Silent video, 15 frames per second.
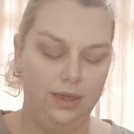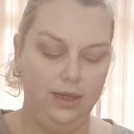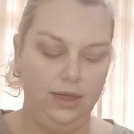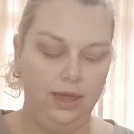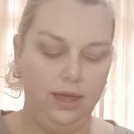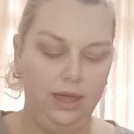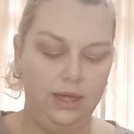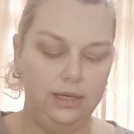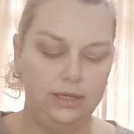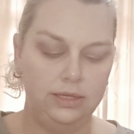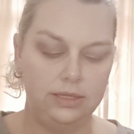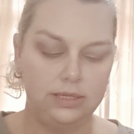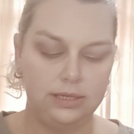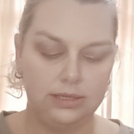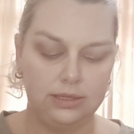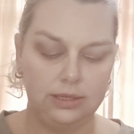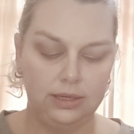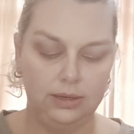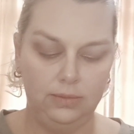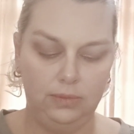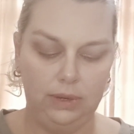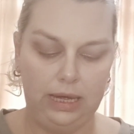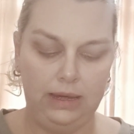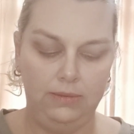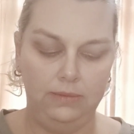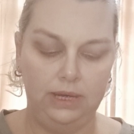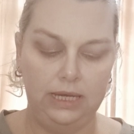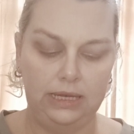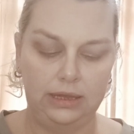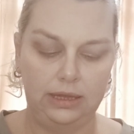And
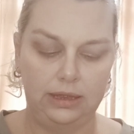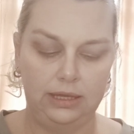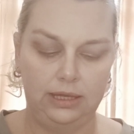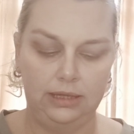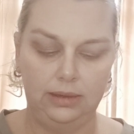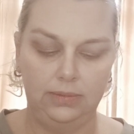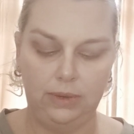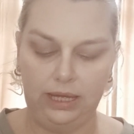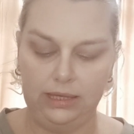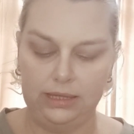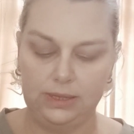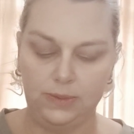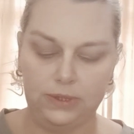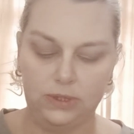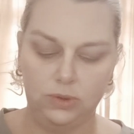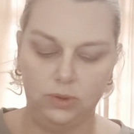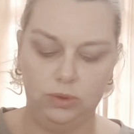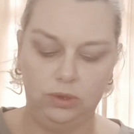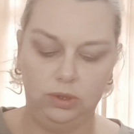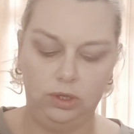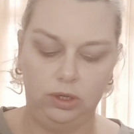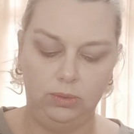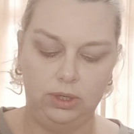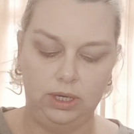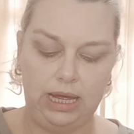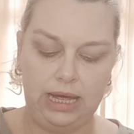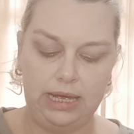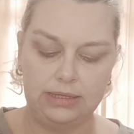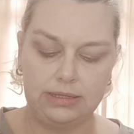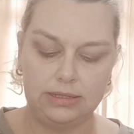another thing that my husband, when I
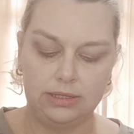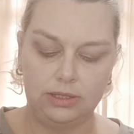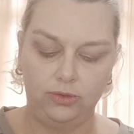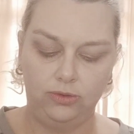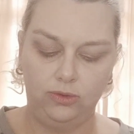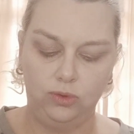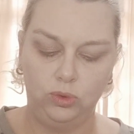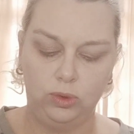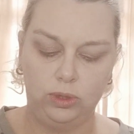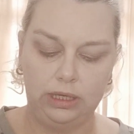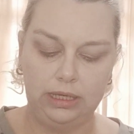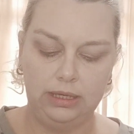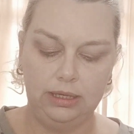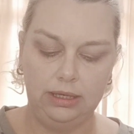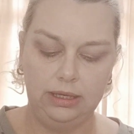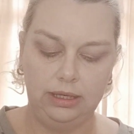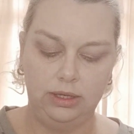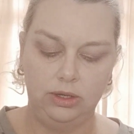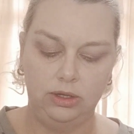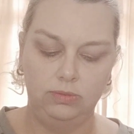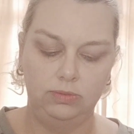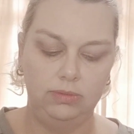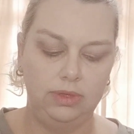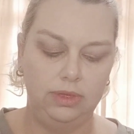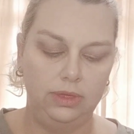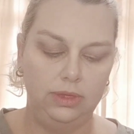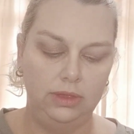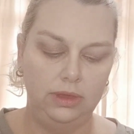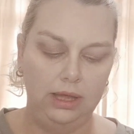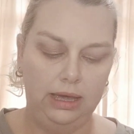asked for,
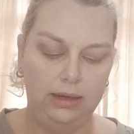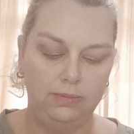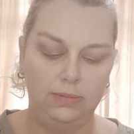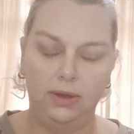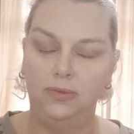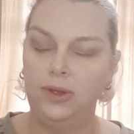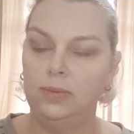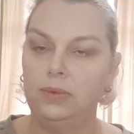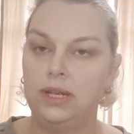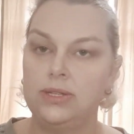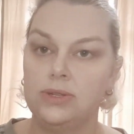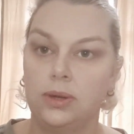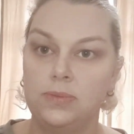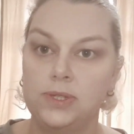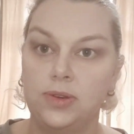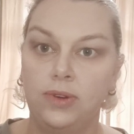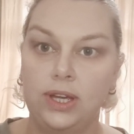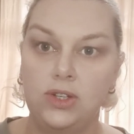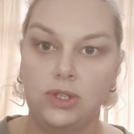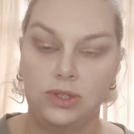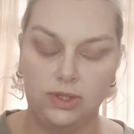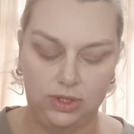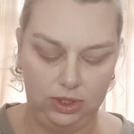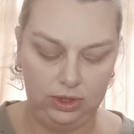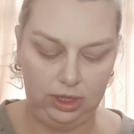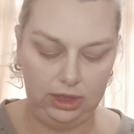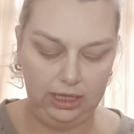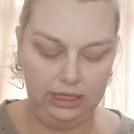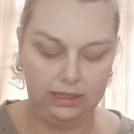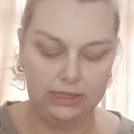my family's observations on
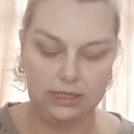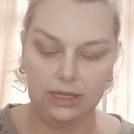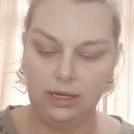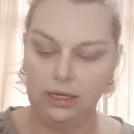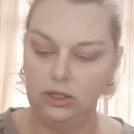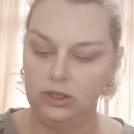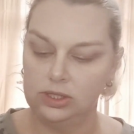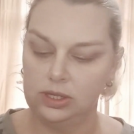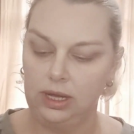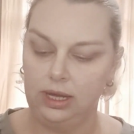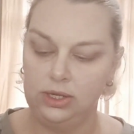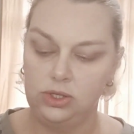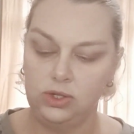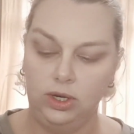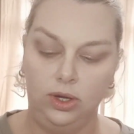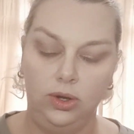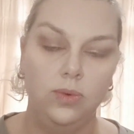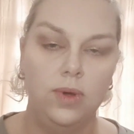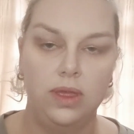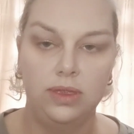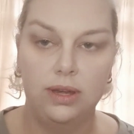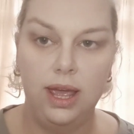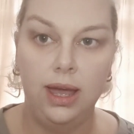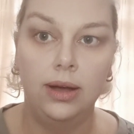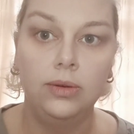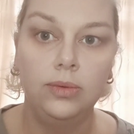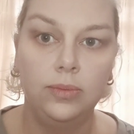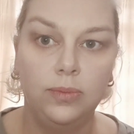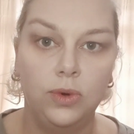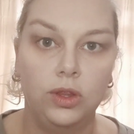the things that it looks like I struggle with
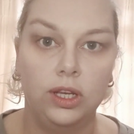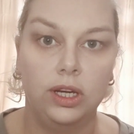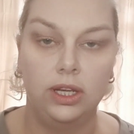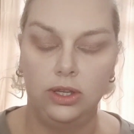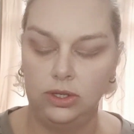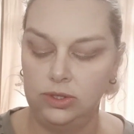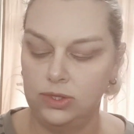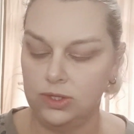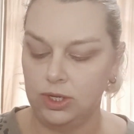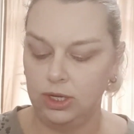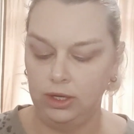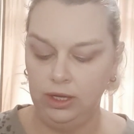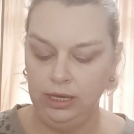now more than I used to.